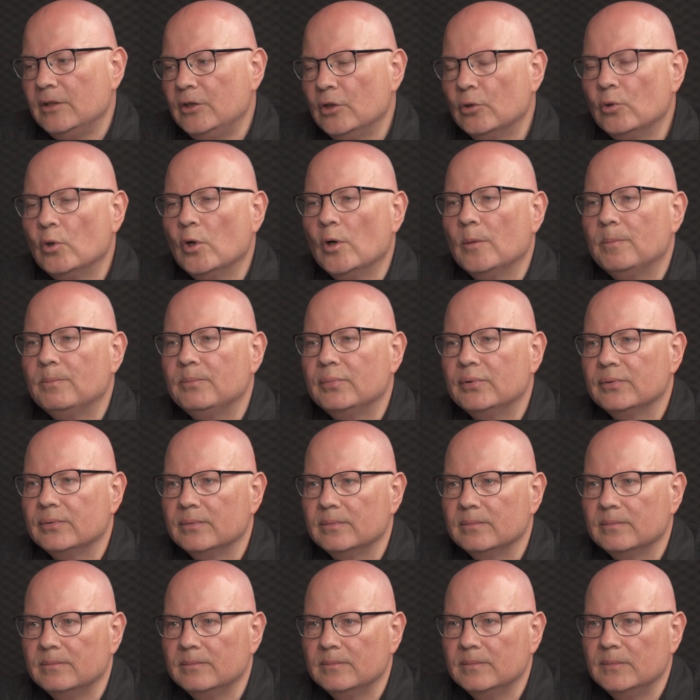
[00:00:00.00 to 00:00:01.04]

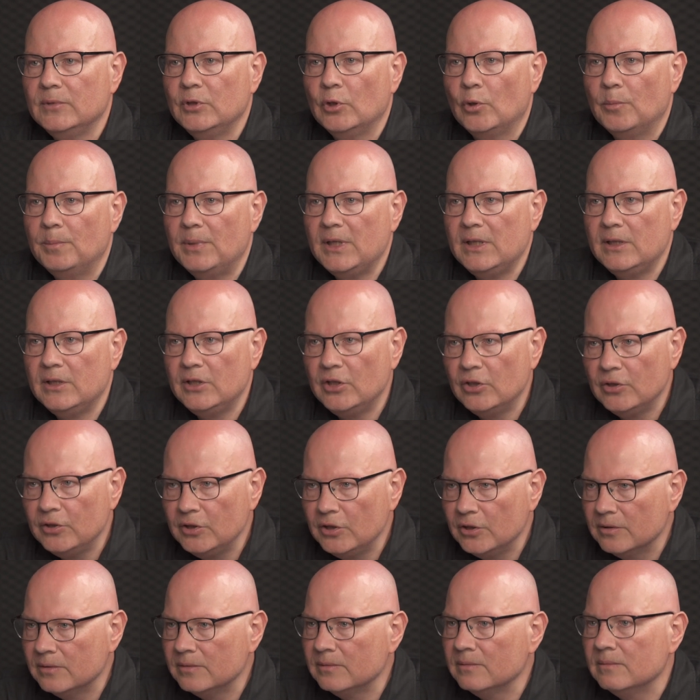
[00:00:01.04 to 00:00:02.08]
European
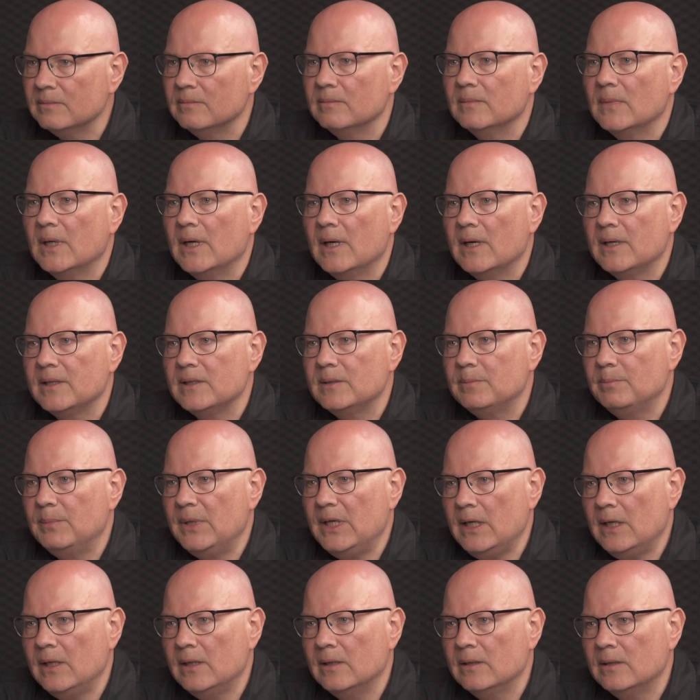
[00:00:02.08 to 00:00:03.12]
Union has
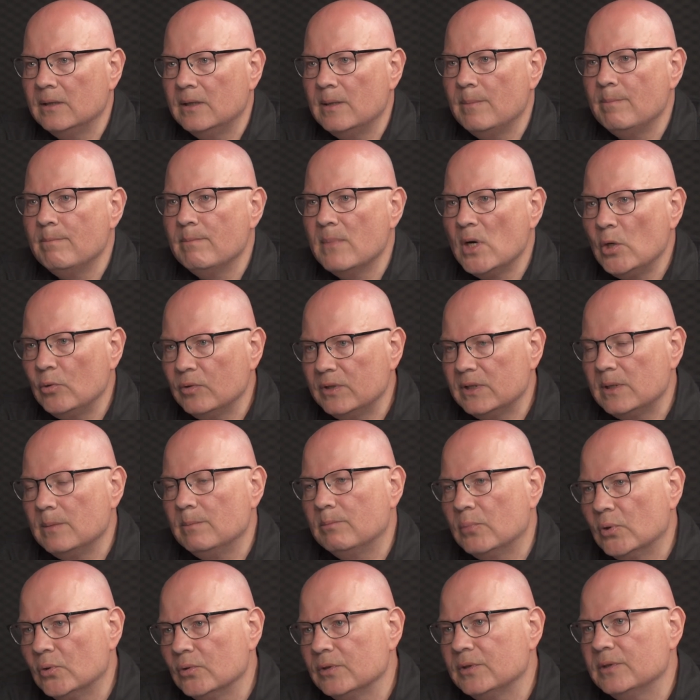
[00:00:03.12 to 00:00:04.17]
been the most
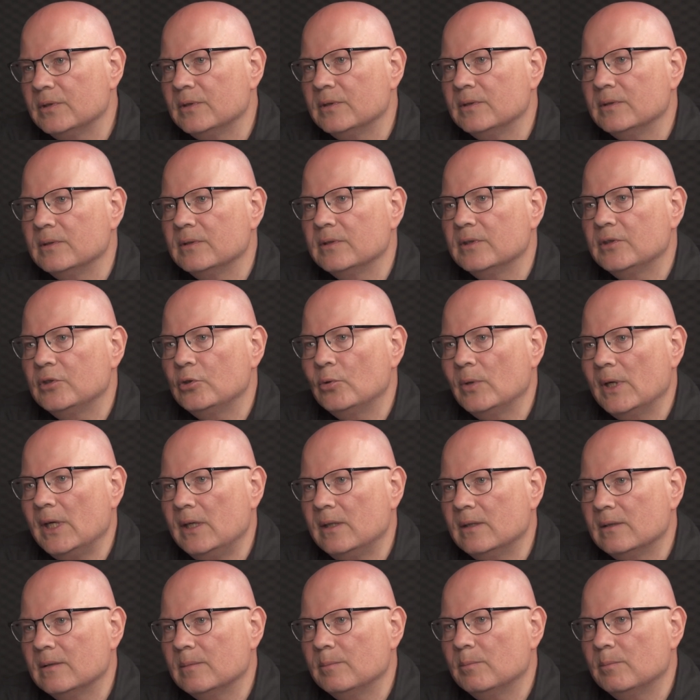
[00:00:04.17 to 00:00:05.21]
important trade